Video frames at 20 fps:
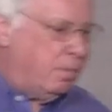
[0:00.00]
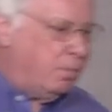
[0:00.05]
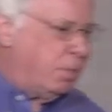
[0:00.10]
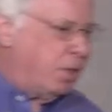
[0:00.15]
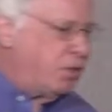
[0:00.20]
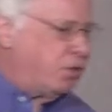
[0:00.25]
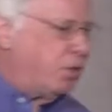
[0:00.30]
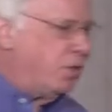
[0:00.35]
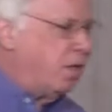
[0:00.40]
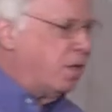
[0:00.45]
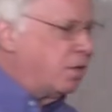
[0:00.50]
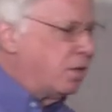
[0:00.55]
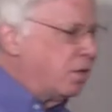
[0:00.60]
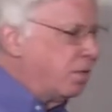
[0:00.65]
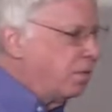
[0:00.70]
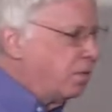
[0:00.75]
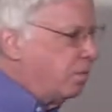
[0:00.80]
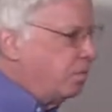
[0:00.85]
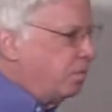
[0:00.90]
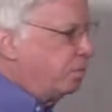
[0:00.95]
Picture this.
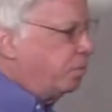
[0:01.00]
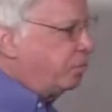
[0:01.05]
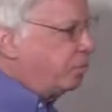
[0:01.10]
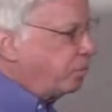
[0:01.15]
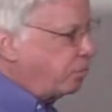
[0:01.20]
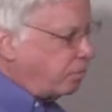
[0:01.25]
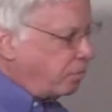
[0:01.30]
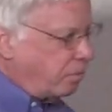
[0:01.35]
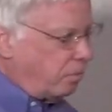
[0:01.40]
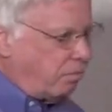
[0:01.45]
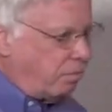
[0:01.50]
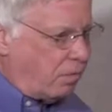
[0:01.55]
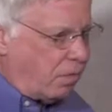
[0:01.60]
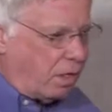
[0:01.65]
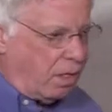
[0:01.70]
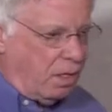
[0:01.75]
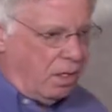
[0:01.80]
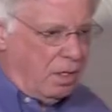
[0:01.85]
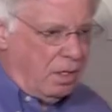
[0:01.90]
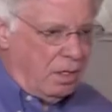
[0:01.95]

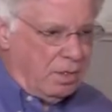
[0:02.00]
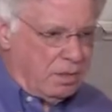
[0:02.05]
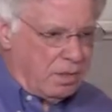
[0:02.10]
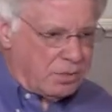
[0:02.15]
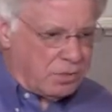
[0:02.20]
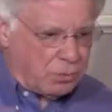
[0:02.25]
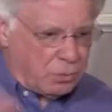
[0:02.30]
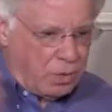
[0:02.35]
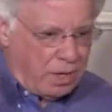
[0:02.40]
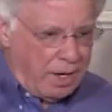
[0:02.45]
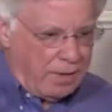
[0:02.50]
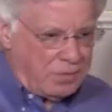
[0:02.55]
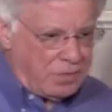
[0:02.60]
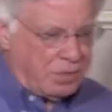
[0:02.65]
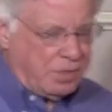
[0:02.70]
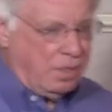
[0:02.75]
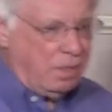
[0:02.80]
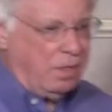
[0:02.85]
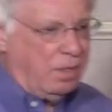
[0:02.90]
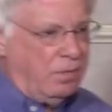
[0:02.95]
This is what I've
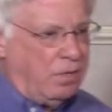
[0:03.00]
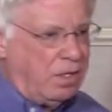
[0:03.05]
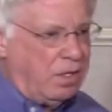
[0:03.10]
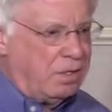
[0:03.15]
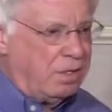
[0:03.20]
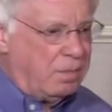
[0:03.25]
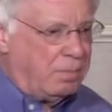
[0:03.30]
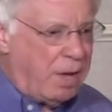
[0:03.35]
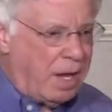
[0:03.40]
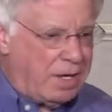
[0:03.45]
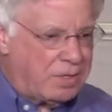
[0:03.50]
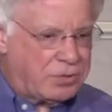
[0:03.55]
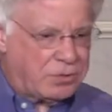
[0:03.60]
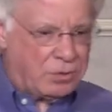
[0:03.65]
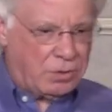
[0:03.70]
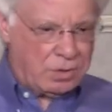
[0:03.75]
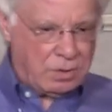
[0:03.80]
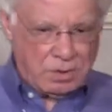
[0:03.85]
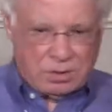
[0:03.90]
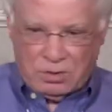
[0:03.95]
seen even in the
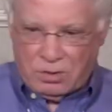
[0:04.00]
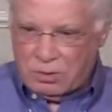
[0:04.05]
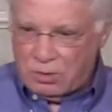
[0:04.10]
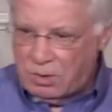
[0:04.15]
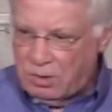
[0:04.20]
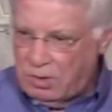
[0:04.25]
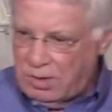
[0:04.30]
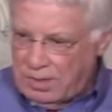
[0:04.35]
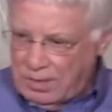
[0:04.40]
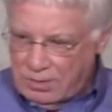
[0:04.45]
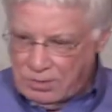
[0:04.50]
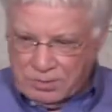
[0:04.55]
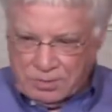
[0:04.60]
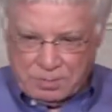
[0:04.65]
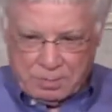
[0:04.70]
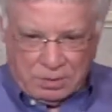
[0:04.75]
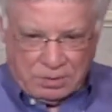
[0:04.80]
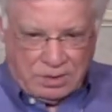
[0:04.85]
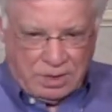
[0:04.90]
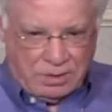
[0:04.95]
pastorate in the early years,
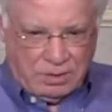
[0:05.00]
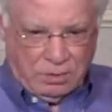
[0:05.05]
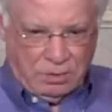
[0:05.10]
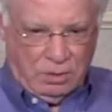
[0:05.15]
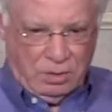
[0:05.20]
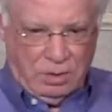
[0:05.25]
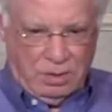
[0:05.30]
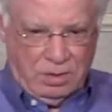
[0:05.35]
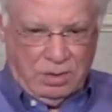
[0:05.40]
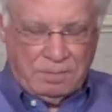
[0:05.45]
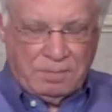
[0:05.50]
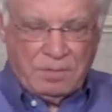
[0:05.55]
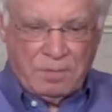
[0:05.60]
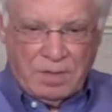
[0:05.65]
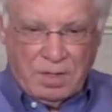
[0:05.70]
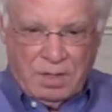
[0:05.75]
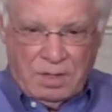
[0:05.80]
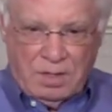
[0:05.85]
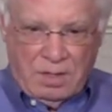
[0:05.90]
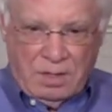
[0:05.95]
particularly.
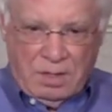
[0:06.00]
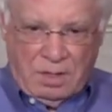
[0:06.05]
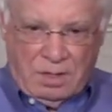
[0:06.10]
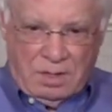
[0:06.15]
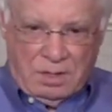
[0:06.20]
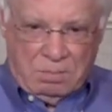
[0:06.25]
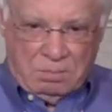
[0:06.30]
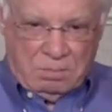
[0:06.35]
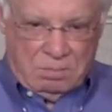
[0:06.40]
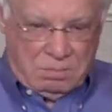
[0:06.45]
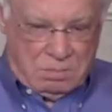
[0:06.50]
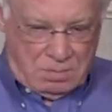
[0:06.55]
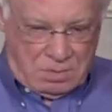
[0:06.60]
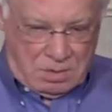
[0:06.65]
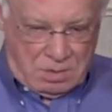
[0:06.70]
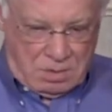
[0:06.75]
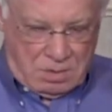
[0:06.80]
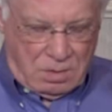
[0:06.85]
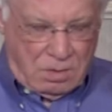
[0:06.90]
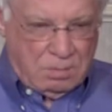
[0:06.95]
Um,
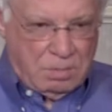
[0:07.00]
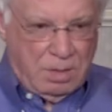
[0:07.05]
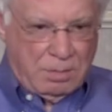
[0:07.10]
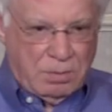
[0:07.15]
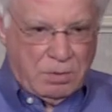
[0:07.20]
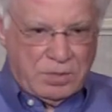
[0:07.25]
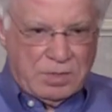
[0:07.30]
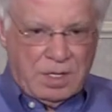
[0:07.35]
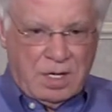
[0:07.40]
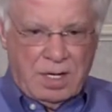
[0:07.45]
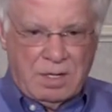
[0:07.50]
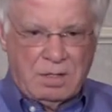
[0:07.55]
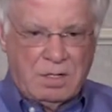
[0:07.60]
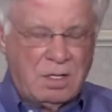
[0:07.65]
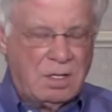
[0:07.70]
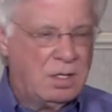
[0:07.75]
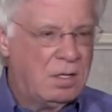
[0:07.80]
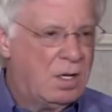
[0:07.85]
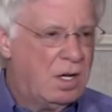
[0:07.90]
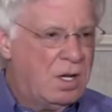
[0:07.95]
people saying,
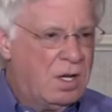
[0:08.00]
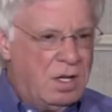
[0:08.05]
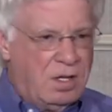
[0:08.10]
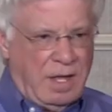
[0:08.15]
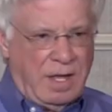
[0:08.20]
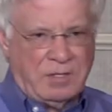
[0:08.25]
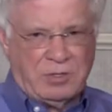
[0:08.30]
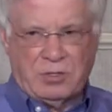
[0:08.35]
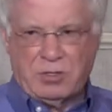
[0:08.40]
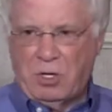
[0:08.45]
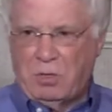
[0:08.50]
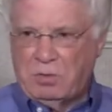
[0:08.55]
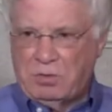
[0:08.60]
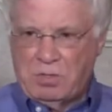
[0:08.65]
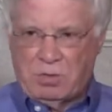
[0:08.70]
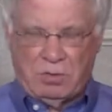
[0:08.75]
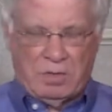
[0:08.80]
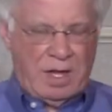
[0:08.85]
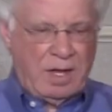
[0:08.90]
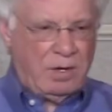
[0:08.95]
that so and
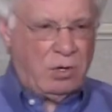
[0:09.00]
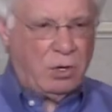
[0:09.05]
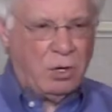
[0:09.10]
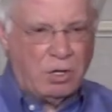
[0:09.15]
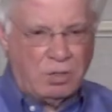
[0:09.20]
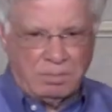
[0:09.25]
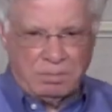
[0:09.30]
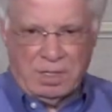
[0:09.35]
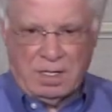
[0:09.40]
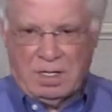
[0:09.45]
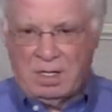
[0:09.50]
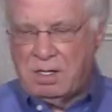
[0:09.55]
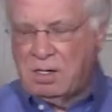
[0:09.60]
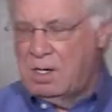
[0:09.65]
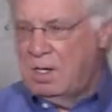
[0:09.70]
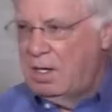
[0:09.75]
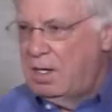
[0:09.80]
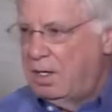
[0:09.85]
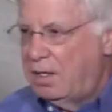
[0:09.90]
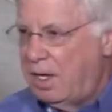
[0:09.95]
so, they hurt me.
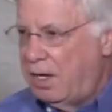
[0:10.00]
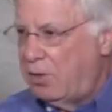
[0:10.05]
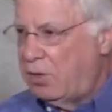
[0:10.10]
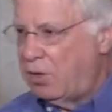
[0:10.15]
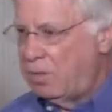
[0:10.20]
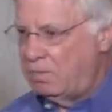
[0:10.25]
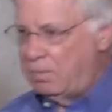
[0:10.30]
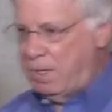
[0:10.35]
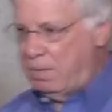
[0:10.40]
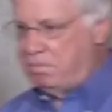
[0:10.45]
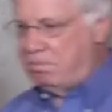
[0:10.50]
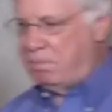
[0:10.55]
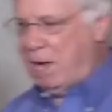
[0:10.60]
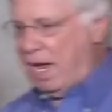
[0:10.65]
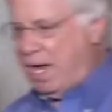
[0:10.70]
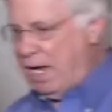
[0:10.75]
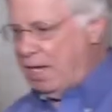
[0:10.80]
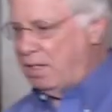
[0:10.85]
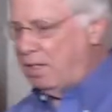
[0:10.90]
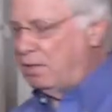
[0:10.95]
They hurt me
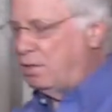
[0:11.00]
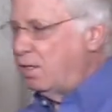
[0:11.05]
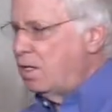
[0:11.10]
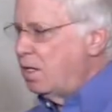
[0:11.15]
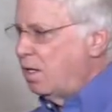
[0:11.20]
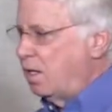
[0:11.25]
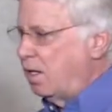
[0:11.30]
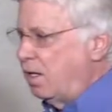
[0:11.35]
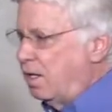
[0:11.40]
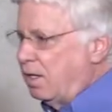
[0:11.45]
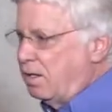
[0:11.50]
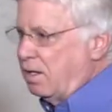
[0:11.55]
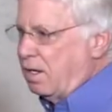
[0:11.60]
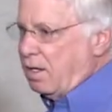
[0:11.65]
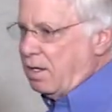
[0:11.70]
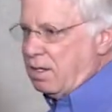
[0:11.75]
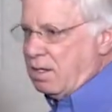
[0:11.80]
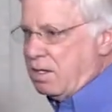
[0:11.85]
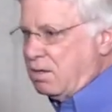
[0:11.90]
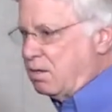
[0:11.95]
bad, and, and
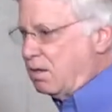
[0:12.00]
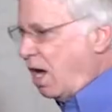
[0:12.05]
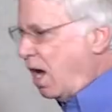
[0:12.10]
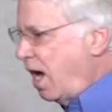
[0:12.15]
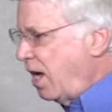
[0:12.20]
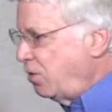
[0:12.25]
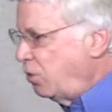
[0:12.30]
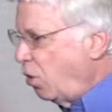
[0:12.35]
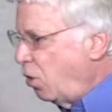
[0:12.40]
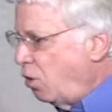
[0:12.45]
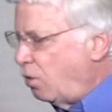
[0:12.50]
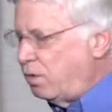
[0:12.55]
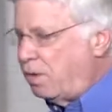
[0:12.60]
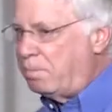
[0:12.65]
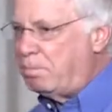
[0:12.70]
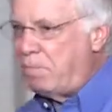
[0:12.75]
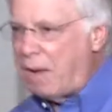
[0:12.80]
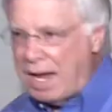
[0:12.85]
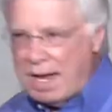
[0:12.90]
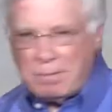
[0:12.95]
I know the
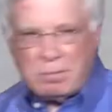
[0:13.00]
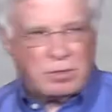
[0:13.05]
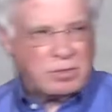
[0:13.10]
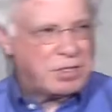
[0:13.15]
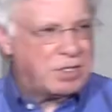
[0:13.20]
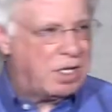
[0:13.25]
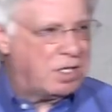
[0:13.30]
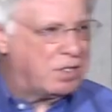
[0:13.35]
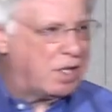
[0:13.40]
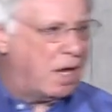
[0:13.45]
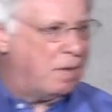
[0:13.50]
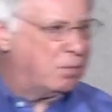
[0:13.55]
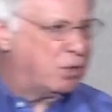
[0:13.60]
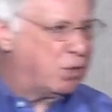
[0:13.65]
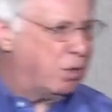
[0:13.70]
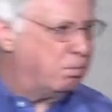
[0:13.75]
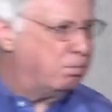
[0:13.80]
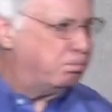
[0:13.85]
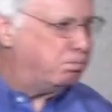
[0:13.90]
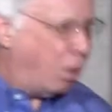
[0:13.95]
Bible says I'm
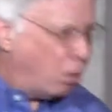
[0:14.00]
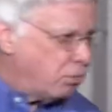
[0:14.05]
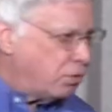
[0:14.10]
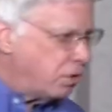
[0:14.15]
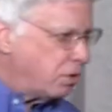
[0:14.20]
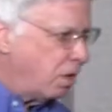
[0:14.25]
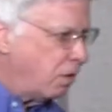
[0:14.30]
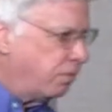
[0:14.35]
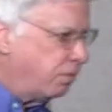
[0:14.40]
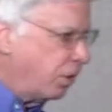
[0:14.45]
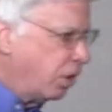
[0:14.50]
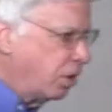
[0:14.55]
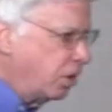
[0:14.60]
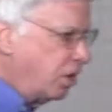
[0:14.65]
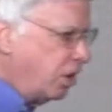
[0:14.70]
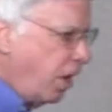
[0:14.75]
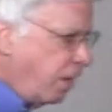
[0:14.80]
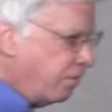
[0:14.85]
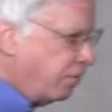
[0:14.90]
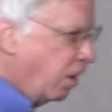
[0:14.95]
supposed to
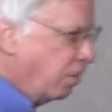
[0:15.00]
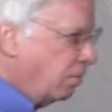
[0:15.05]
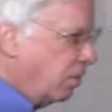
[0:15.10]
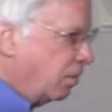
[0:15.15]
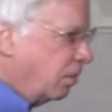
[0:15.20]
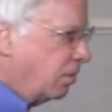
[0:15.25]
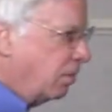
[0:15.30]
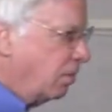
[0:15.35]
forgive them,